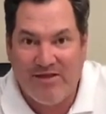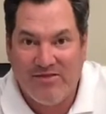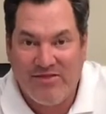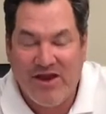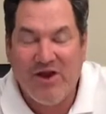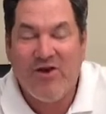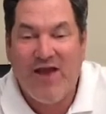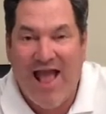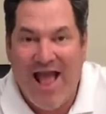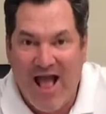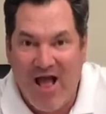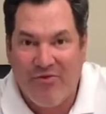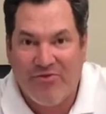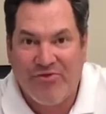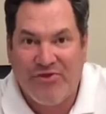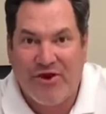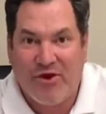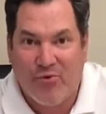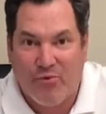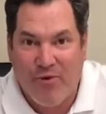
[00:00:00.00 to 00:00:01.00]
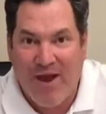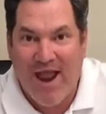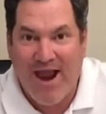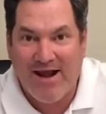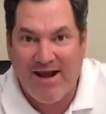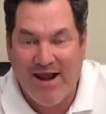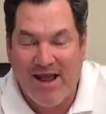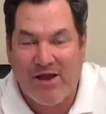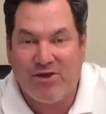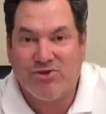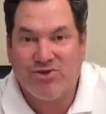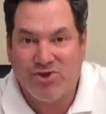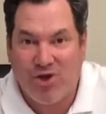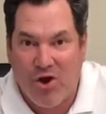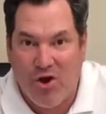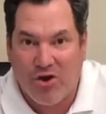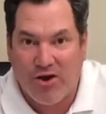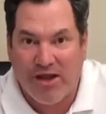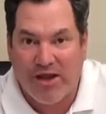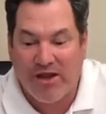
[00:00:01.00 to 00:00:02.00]
They're out there right now
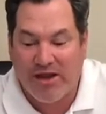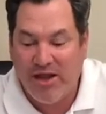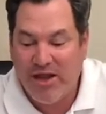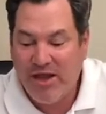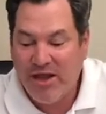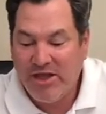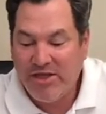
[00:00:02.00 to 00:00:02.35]
talking